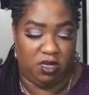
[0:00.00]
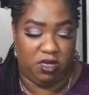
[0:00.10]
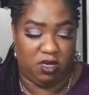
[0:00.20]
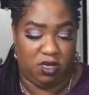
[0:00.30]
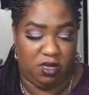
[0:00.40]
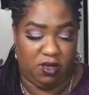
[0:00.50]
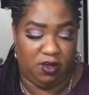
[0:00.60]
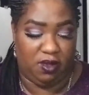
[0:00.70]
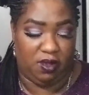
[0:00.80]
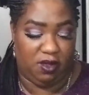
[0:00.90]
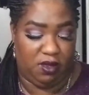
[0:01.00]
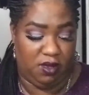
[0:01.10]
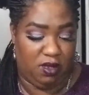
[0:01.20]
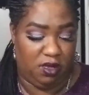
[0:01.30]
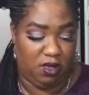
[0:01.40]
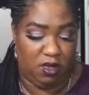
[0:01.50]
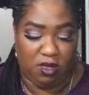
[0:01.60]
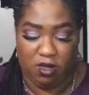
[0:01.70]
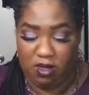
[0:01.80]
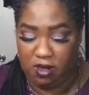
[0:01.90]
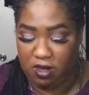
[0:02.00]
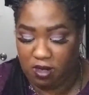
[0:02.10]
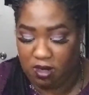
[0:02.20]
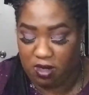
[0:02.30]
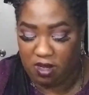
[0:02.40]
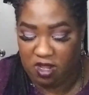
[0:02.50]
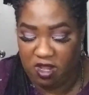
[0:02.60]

Nothing is said.